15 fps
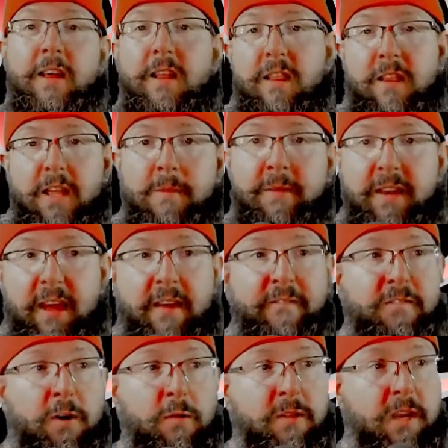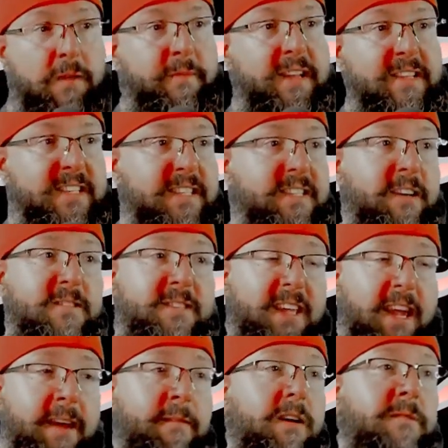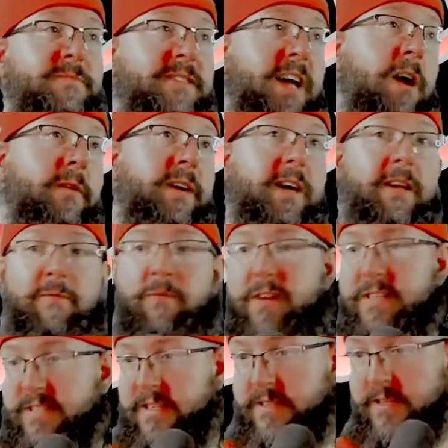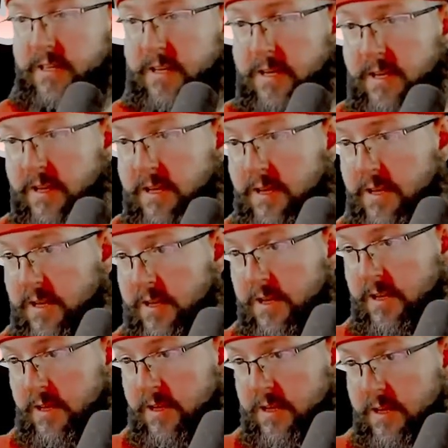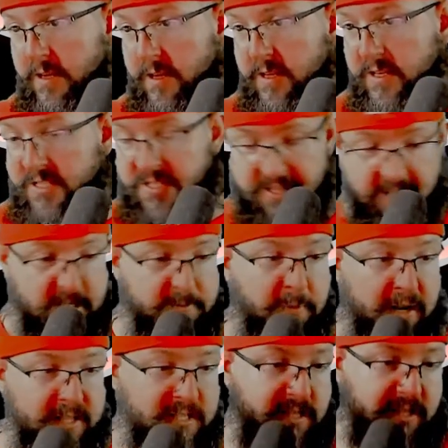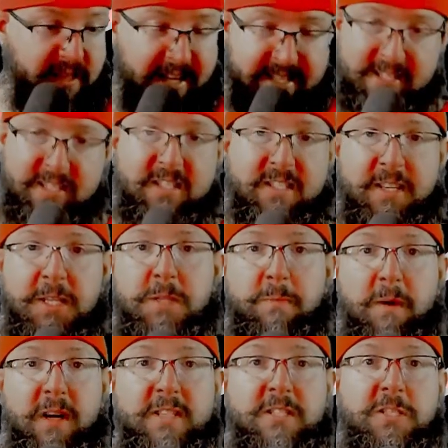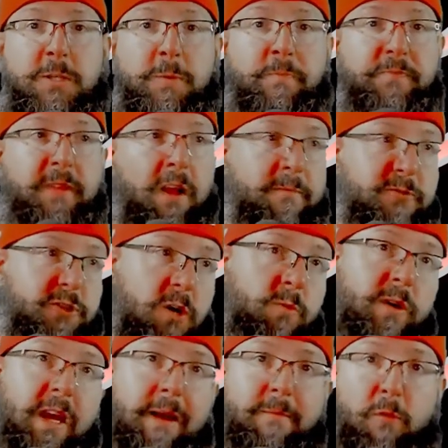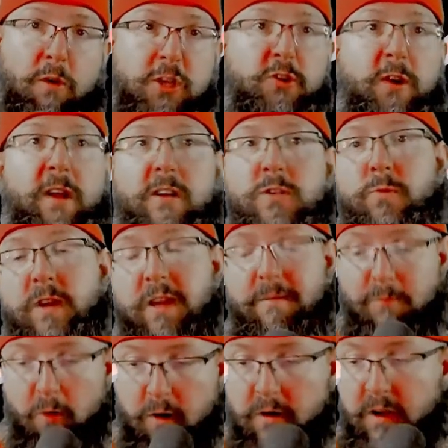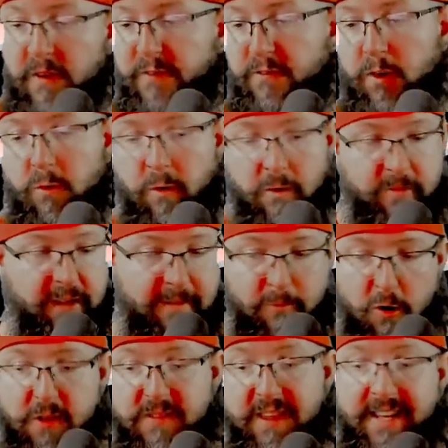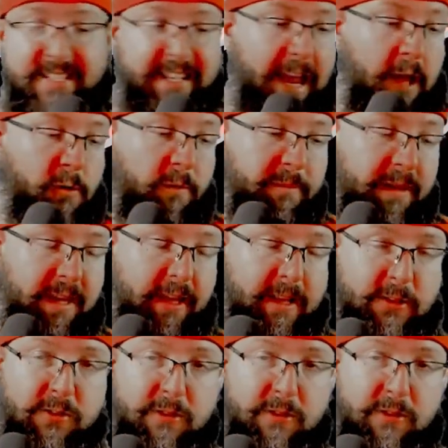a little bit of info, a little bit of details. The game comes out in, what is it? 6 months, less than 6 months. I'm sure we'll get more trailers, we'll get more info, we'll get more things, and I will be